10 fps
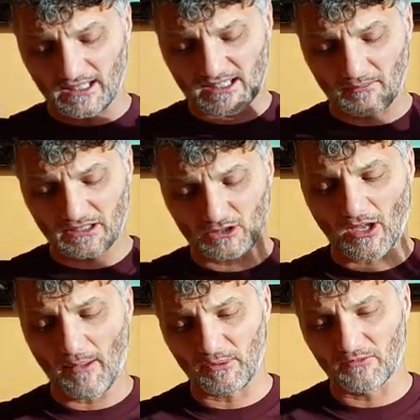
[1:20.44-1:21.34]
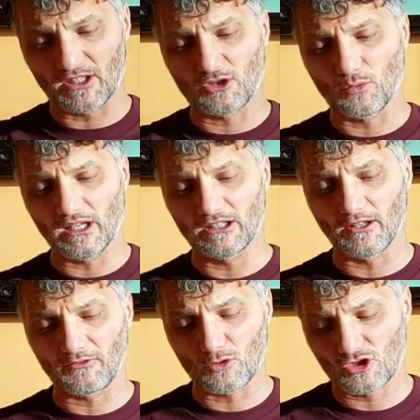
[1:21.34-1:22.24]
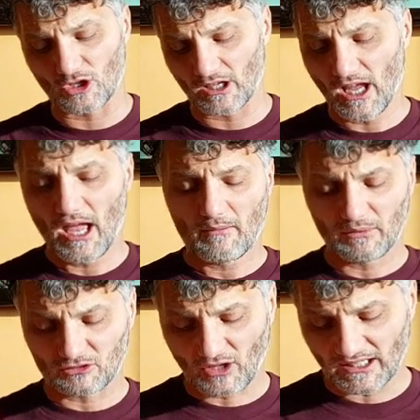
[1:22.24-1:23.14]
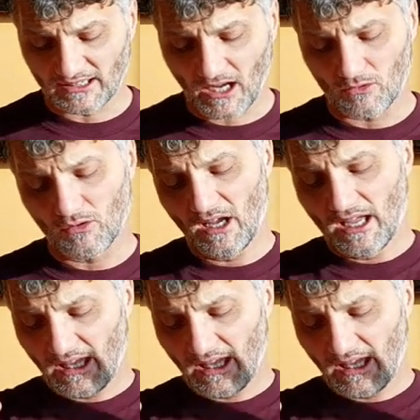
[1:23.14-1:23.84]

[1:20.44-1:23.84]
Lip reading: something to happen with you in the future. But right now,